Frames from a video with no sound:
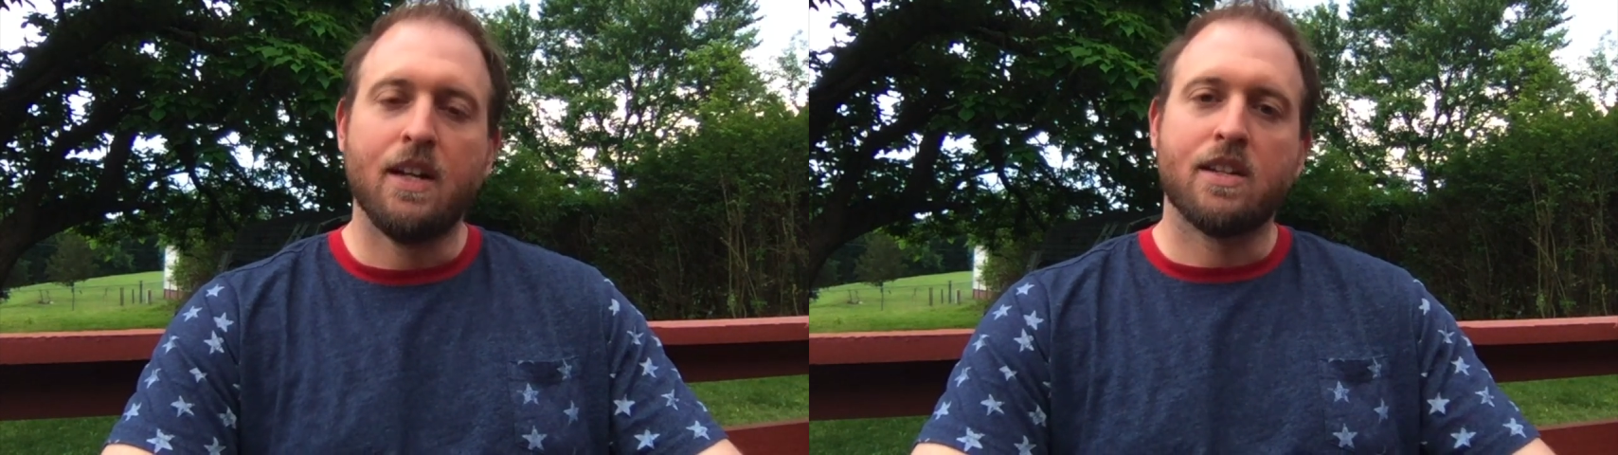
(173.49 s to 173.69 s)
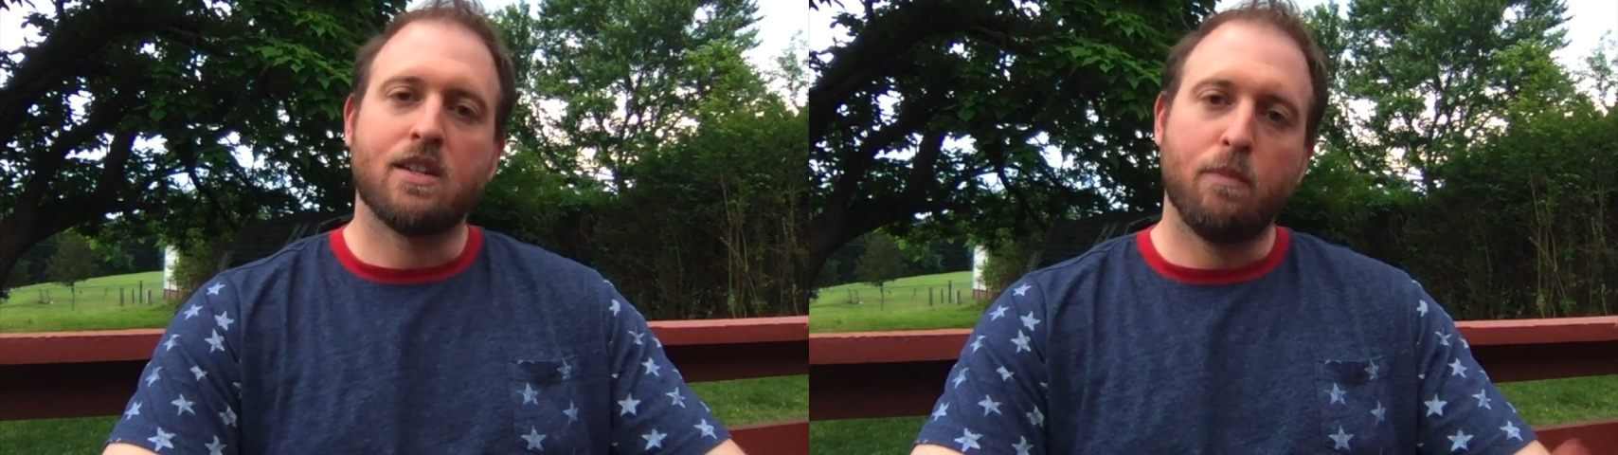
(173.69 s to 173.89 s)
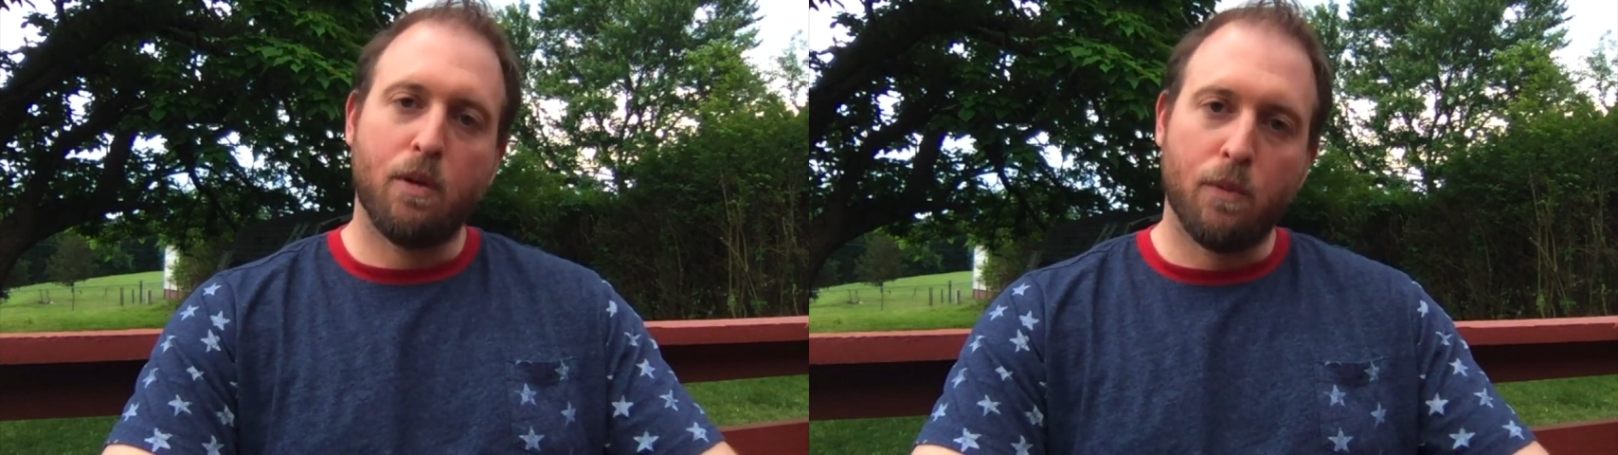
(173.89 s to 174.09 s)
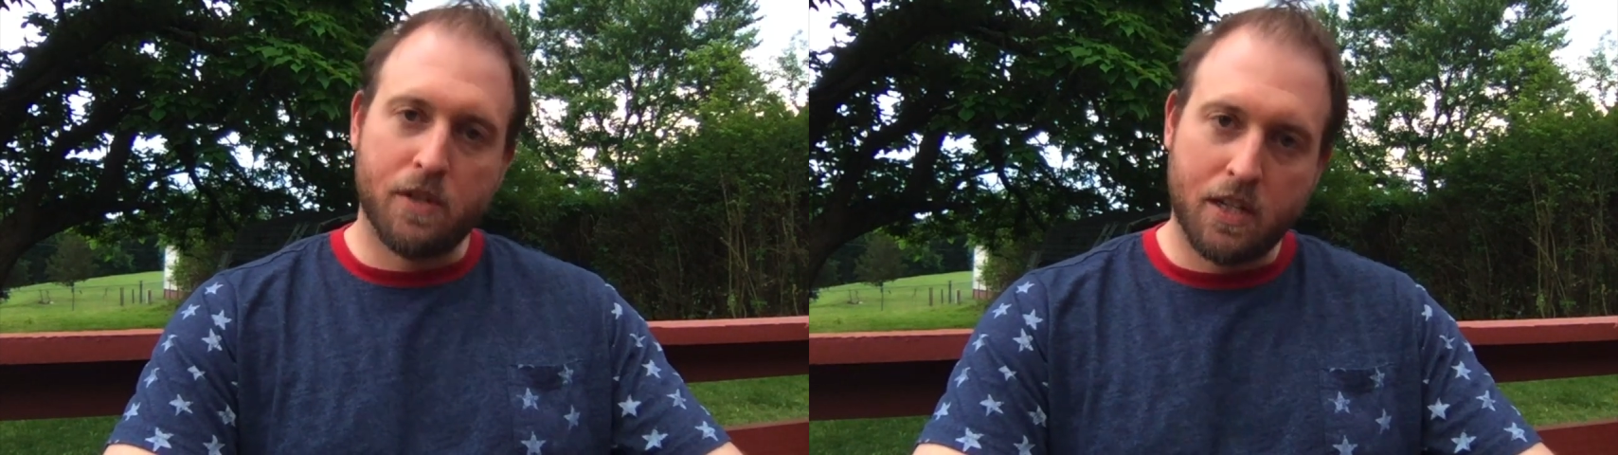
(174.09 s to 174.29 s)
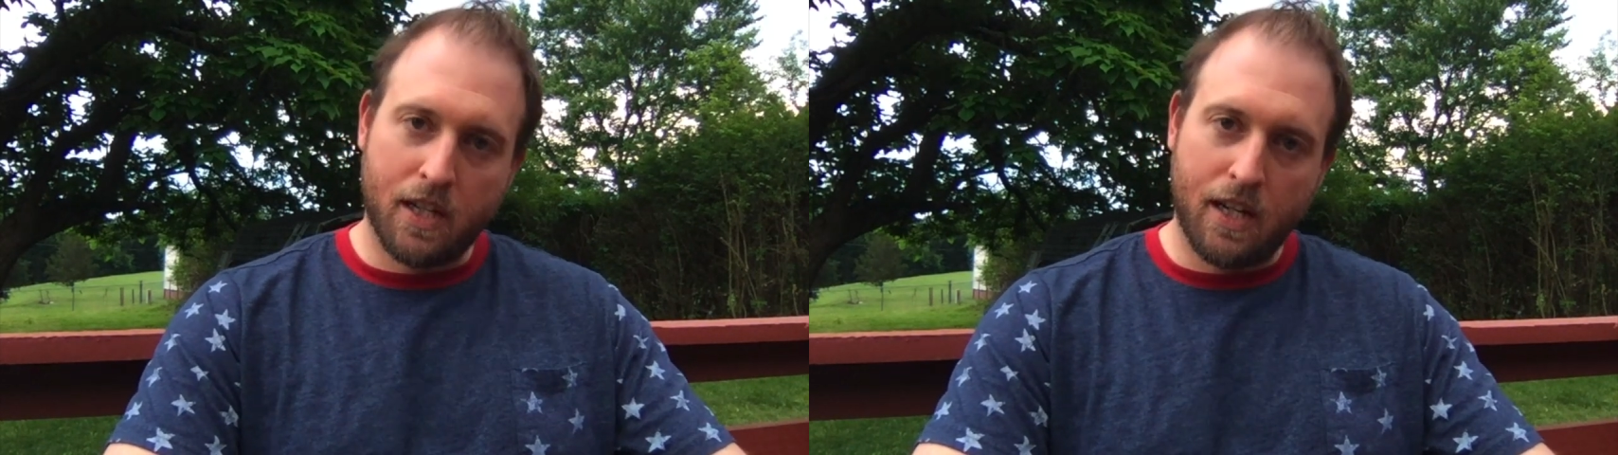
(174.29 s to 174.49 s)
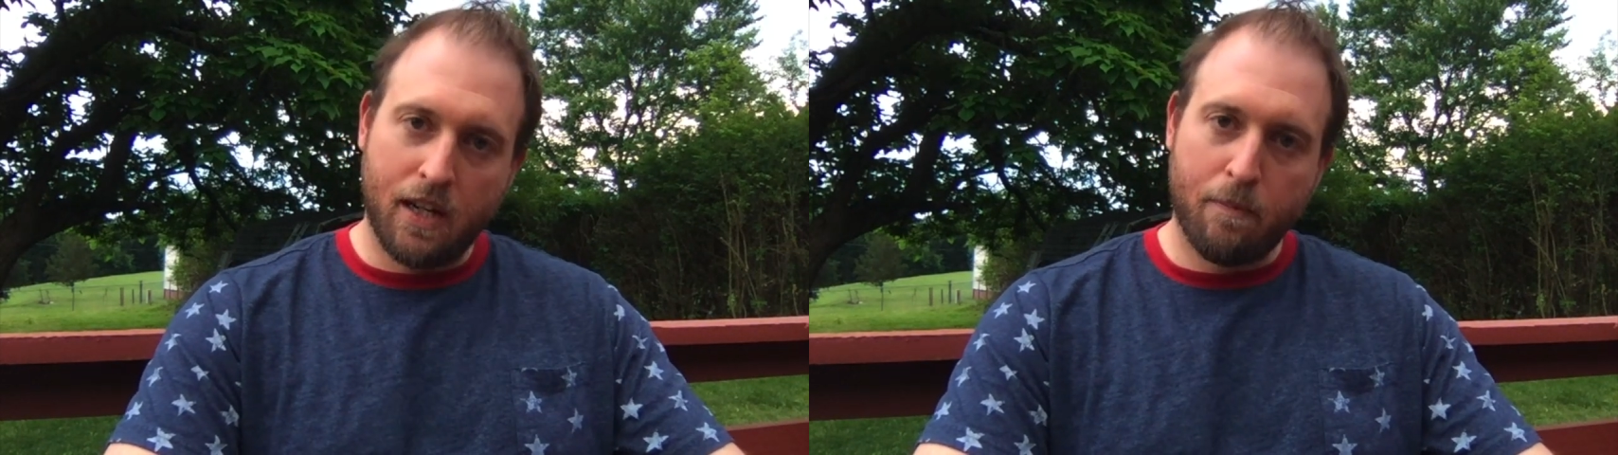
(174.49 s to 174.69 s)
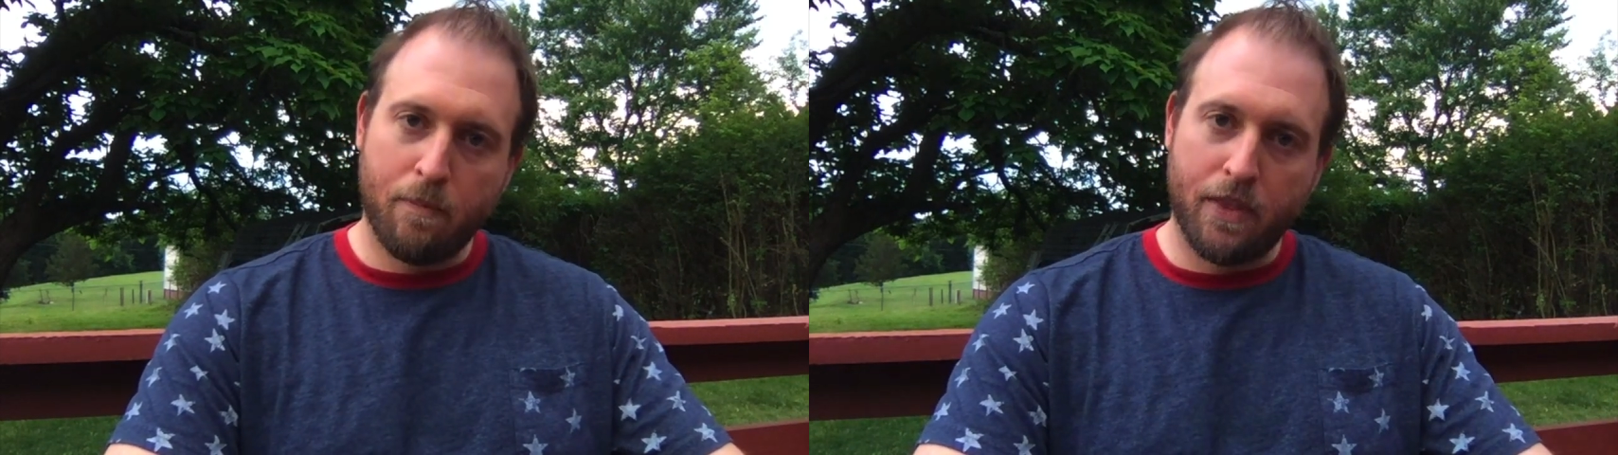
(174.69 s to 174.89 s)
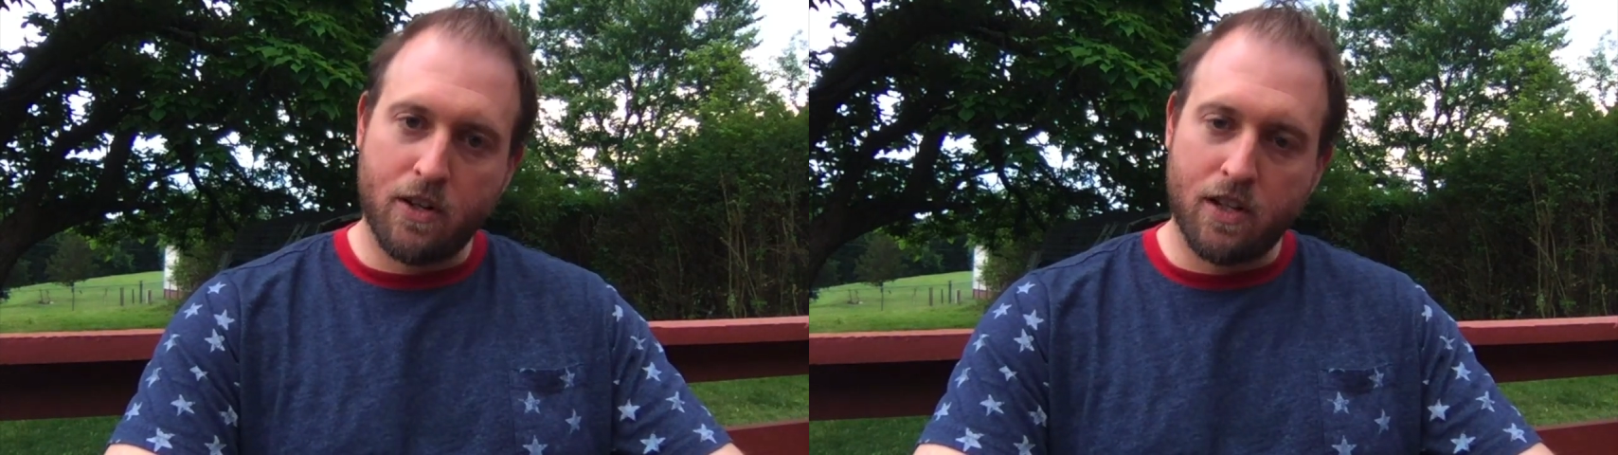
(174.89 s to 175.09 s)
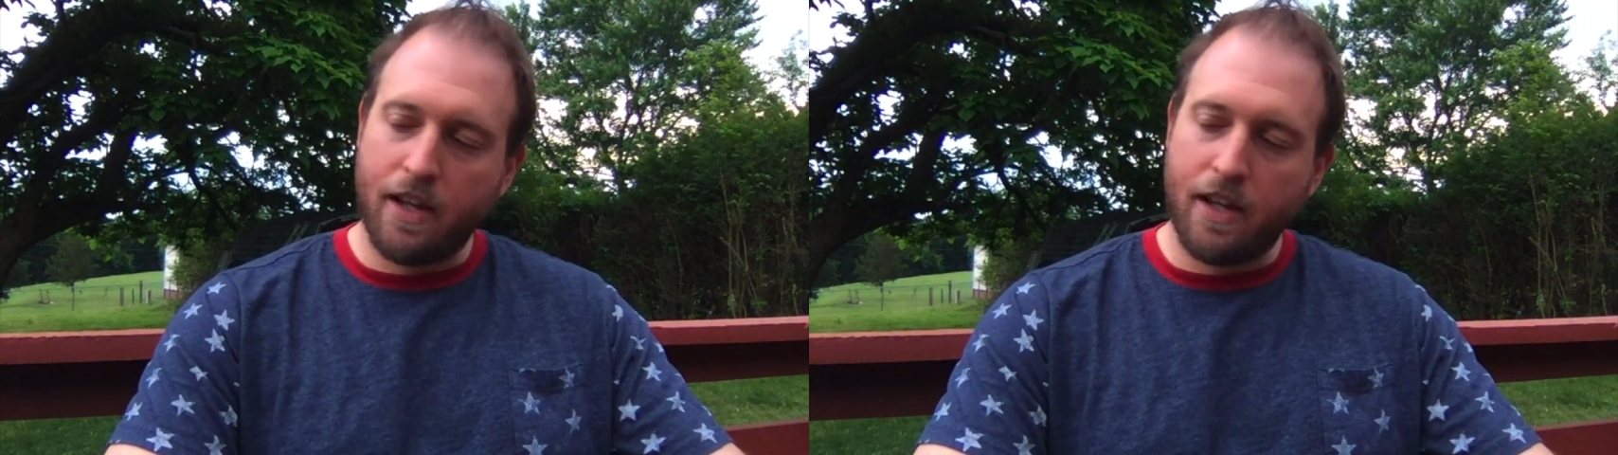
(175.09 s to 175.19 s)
some people say there's a